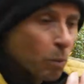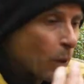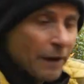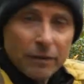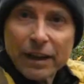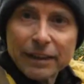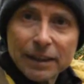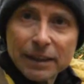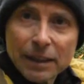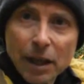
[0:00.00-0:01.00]
wave around
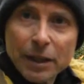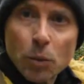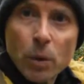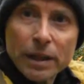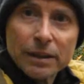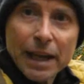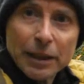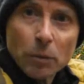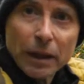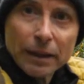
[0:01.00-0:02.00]
in the wind
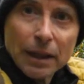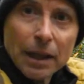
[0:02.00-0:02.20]
anyway.